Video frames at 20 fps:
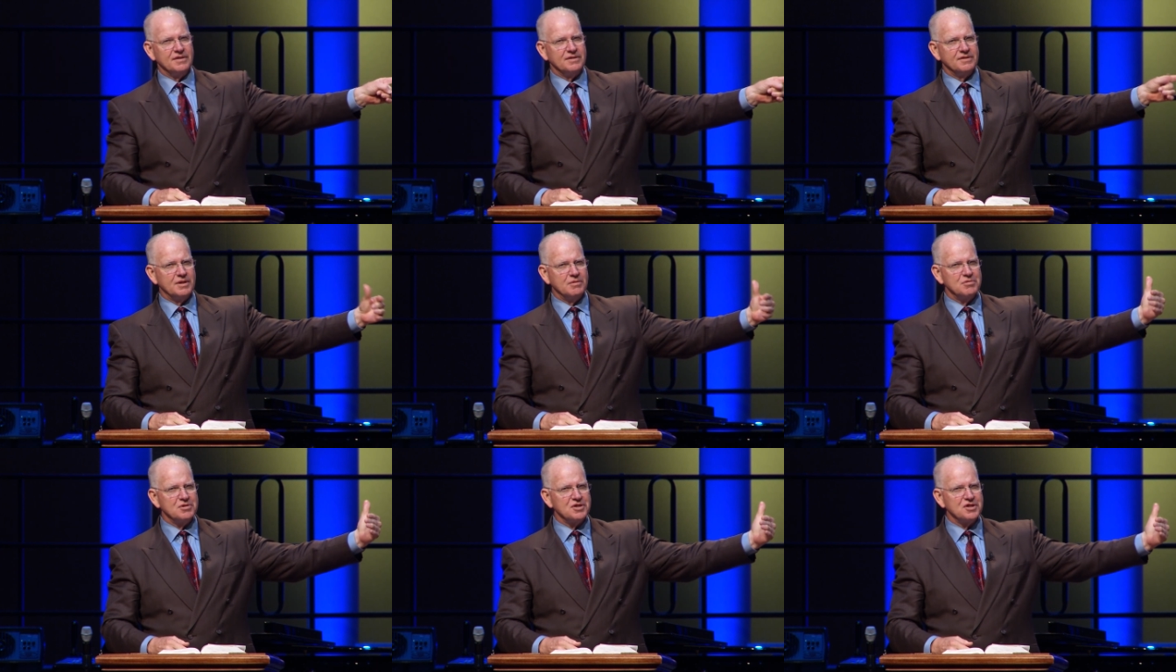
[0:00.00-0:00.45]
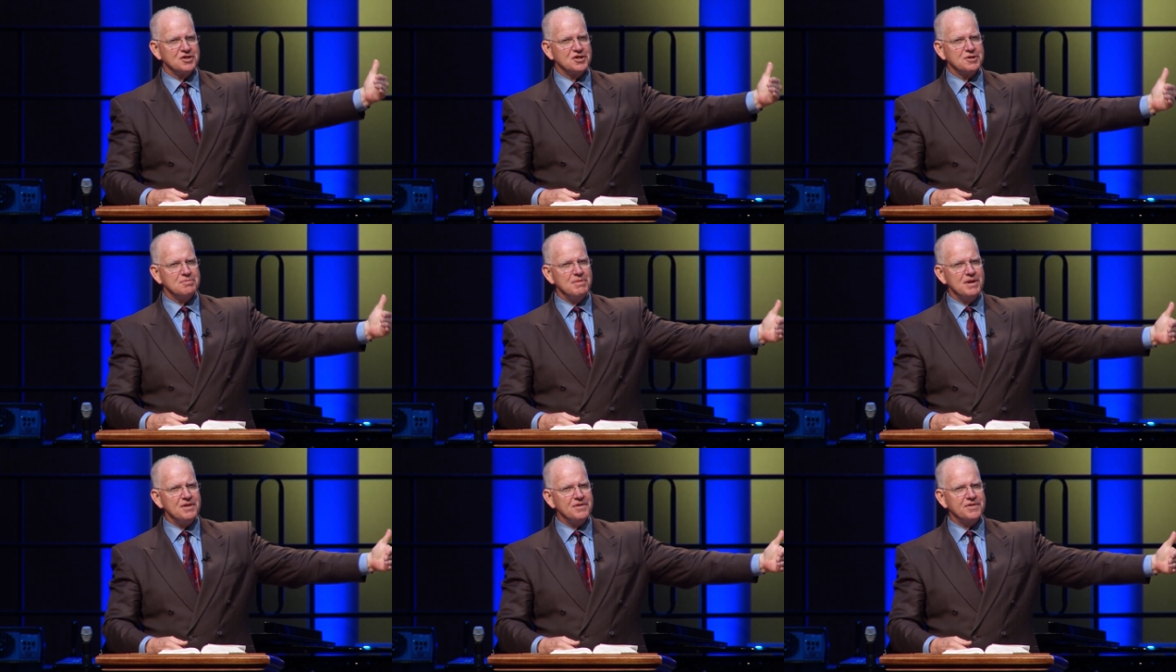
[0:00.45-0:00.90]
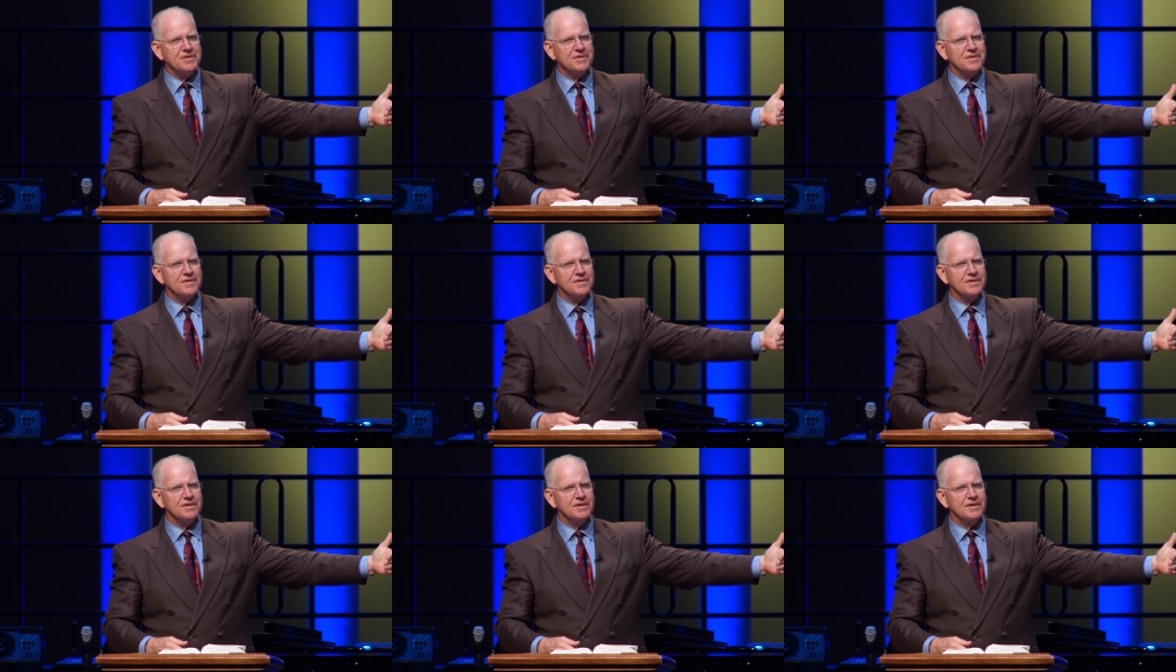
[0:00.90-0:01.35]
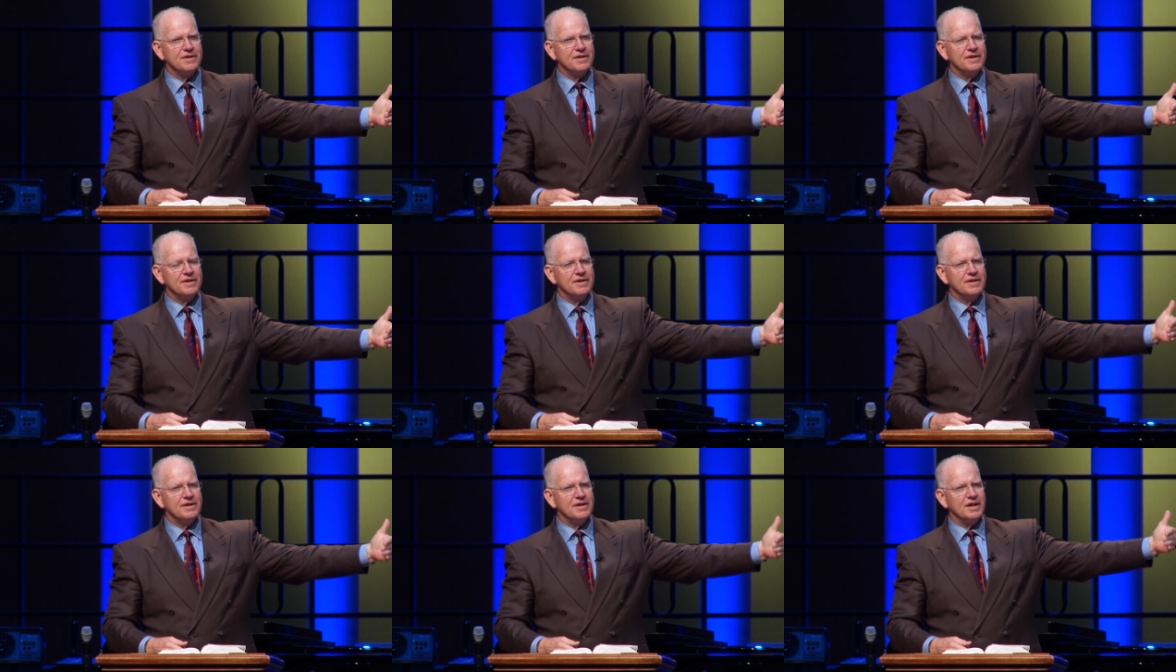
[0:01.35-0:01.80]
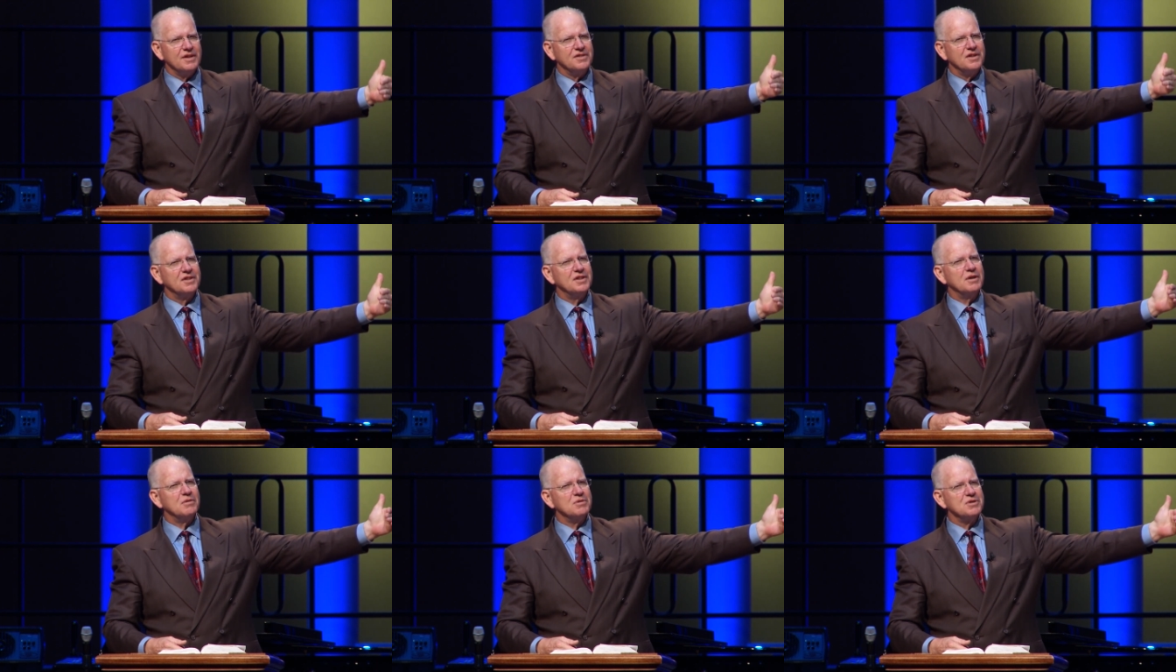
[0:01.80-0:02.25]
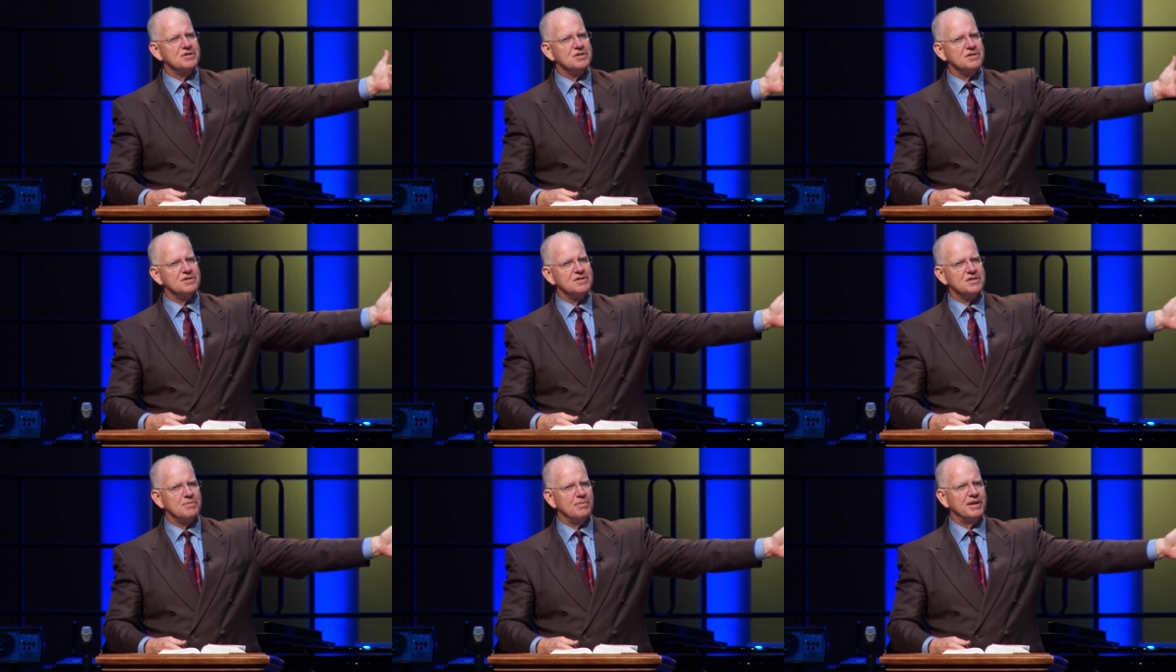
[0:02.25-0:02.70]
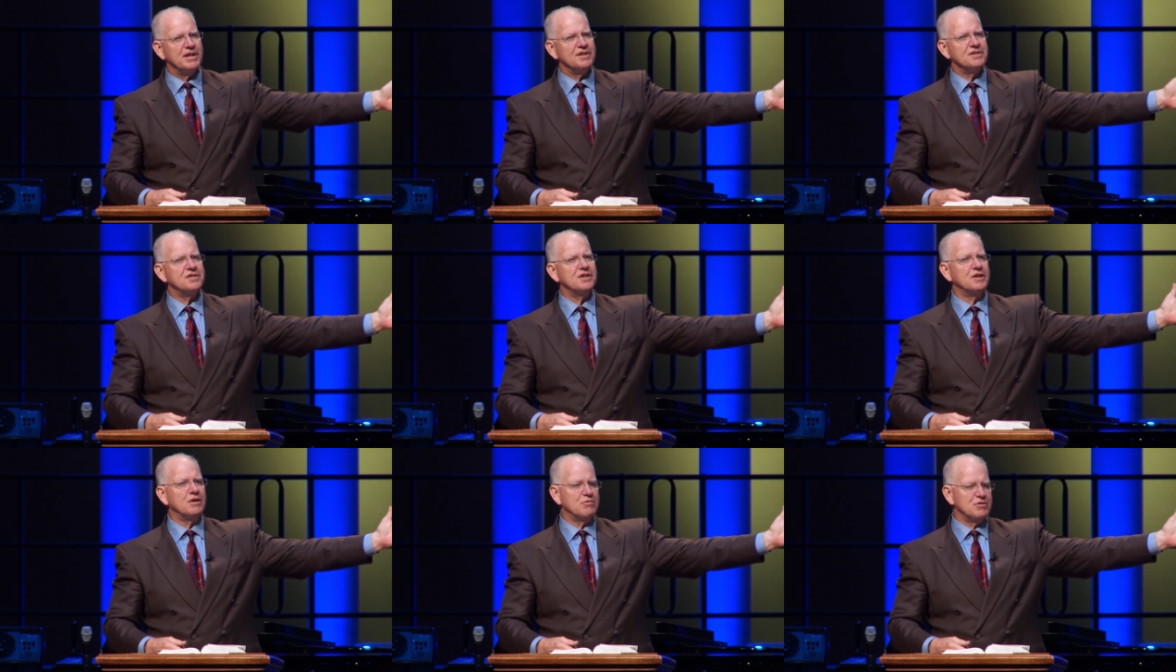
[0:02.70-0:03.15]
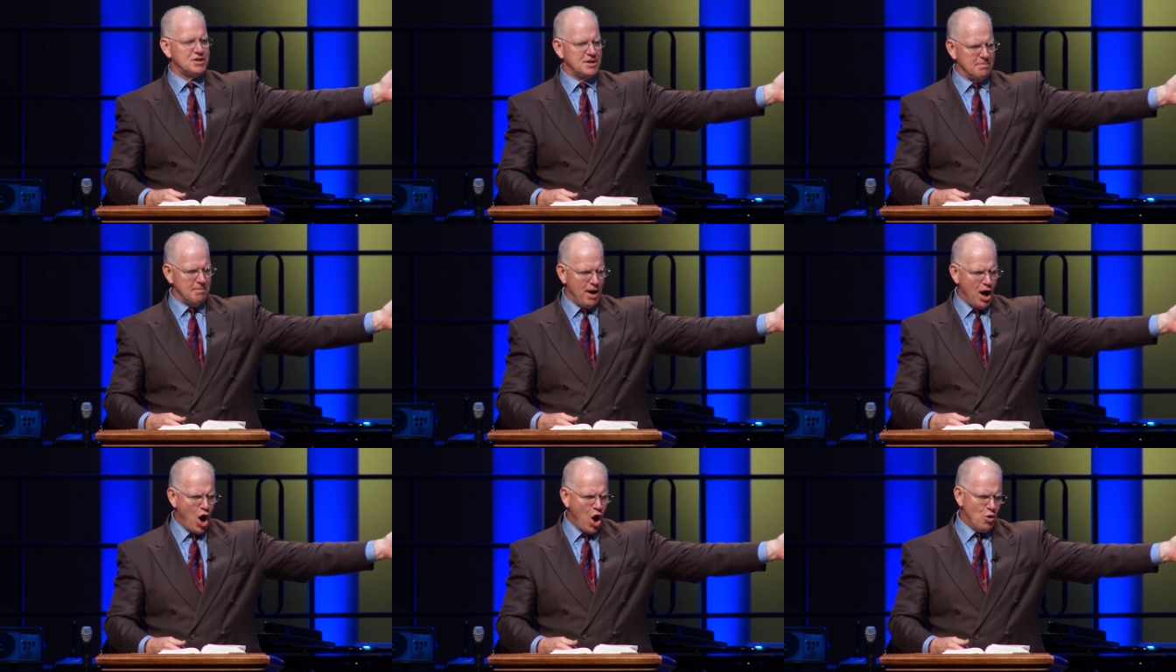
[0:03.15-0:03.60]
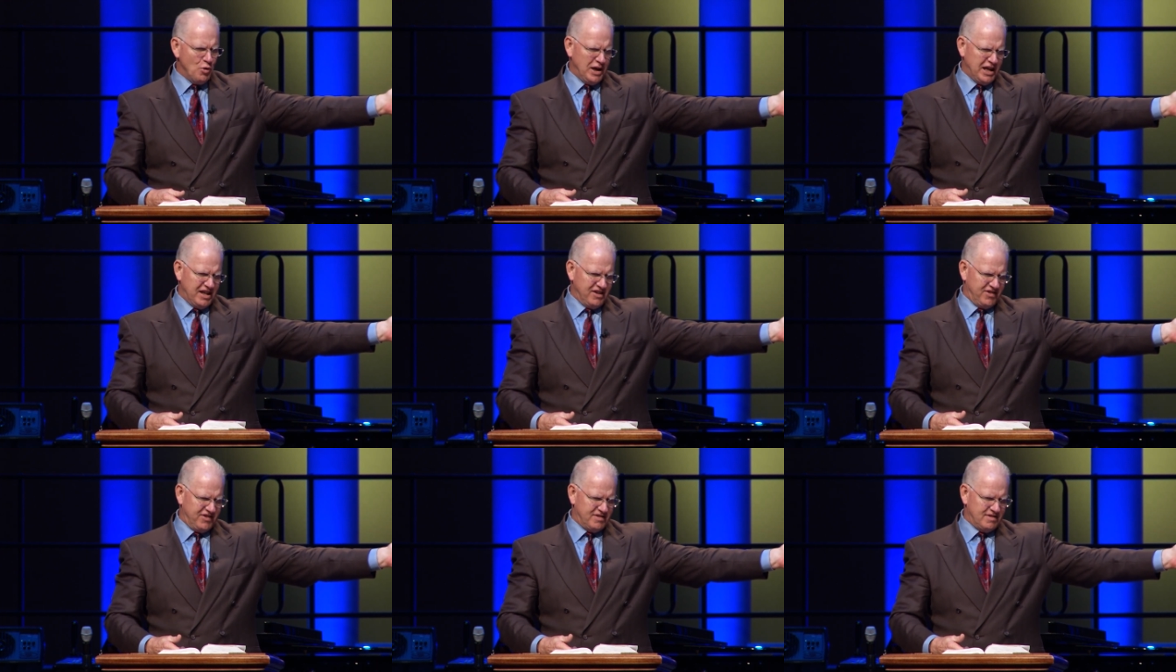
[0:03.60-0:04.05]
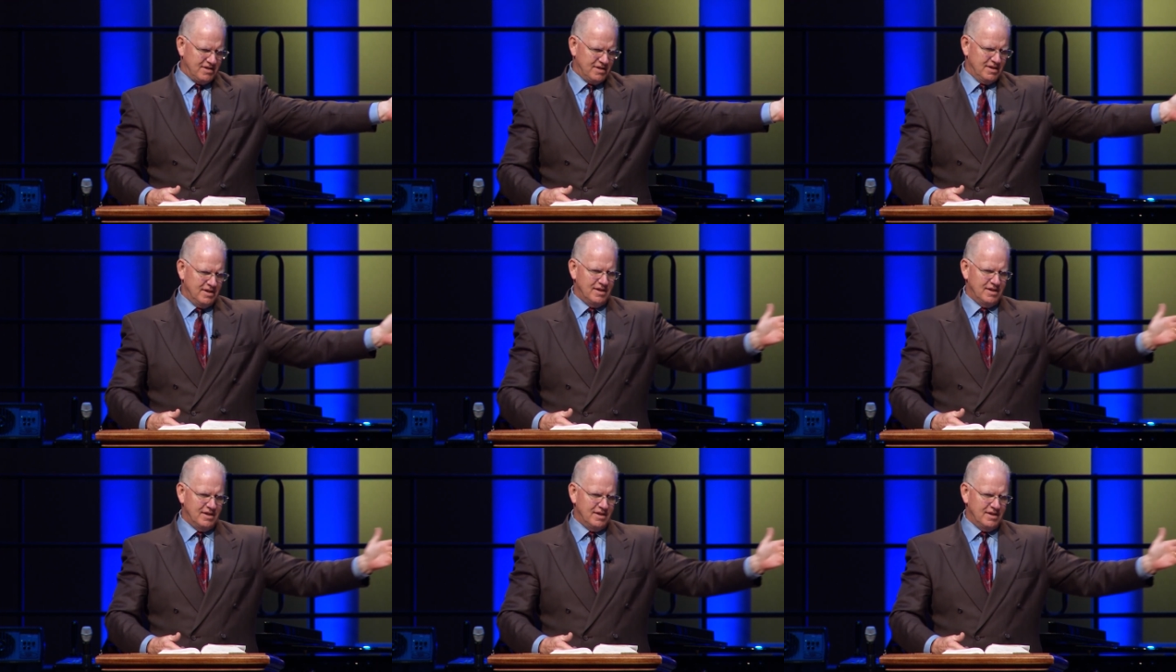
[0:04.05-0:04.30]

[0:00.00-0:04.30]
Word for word: There was the Smiths, and then there was somebody else, then there was the Mahoneys.